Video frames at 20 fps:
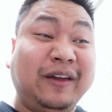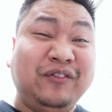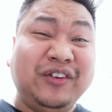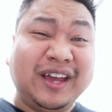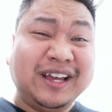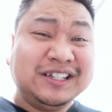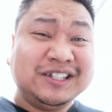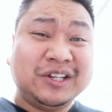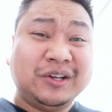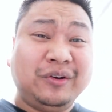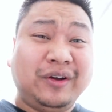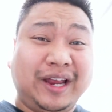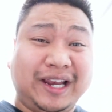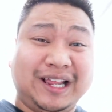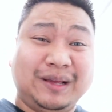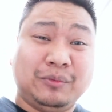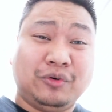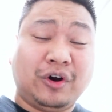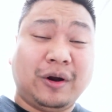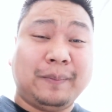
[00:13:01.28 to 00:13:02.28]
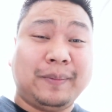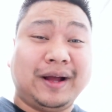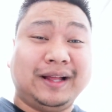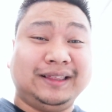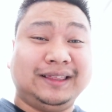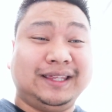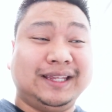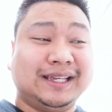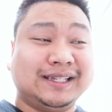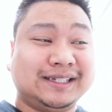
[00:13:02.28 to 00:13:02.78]
if you guys know any more
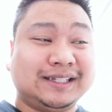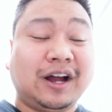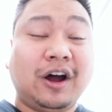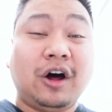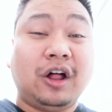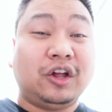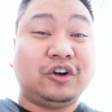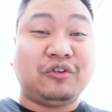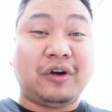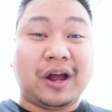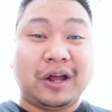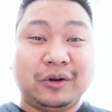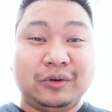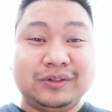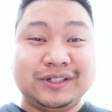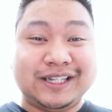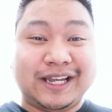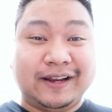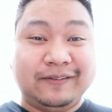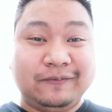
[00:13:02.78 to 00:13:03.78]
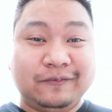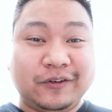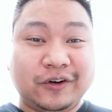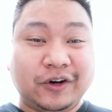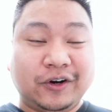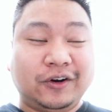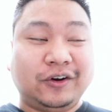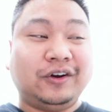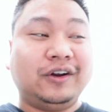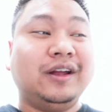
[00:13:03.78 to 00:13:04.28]
about this Colorado,
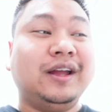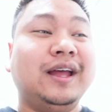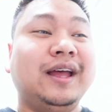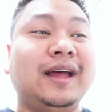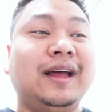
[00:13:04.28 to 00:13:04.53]
Denver,